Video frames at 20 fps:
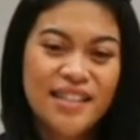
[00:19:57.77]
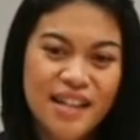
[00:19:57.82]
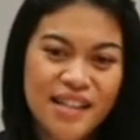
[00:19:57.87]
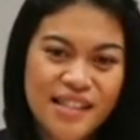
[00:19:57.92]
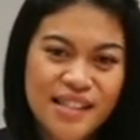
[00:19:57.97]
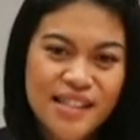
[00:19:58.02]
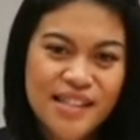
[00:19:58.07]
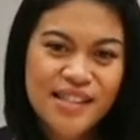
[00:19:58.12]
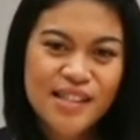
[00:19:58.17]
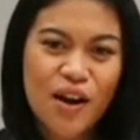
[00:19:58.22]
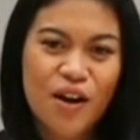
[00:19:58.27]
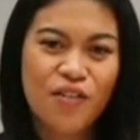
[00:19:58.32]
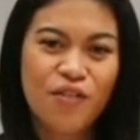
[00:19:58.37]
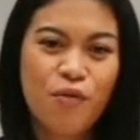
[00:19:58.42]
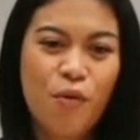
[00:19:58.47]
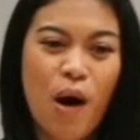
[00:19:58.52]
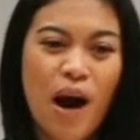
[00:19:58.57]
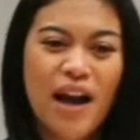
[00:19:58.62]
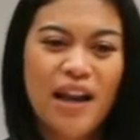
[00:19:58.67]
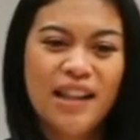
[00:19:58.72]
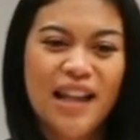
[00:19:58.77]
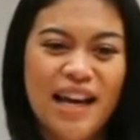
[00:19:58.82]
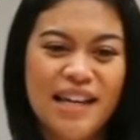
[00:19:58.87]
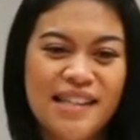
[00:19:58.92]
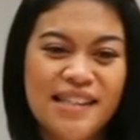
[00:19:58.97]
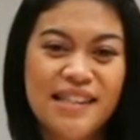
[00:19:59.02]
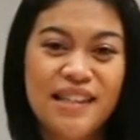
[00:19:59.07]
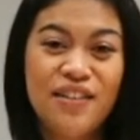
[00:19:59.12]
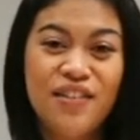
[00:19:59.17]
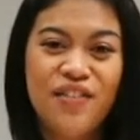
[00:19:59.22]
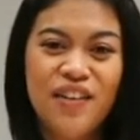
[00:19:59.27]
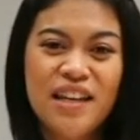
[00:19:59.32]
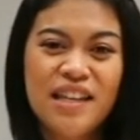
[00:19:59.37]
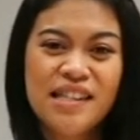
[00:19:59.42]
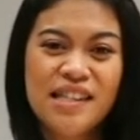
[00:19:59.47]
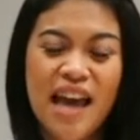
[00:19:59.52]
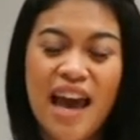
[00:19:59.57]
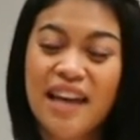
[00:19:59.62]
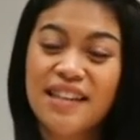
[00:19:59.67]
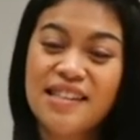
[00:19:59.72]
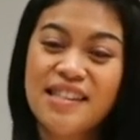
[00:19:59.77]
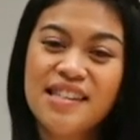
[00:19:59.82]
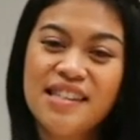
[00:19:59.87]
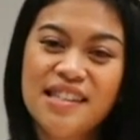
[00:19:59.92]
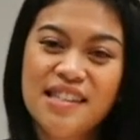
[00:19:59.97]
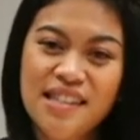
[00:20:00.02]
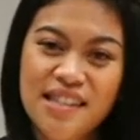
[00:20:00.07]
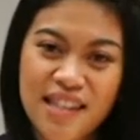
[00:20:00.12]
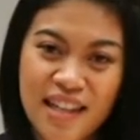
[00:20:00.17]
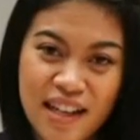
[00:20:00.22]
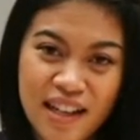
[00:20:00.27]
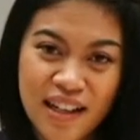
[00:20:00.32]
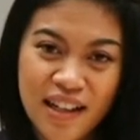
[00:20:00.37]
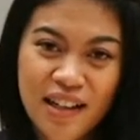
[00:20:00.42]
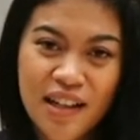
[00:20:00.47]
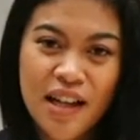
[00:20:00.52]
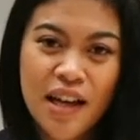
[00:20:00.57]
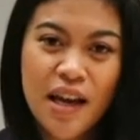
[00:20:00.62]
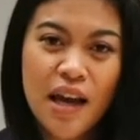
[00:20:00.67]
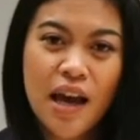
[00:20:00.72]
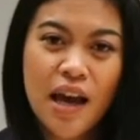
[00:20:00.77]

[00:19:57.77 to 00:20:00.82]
dozens of YLI CVs, and still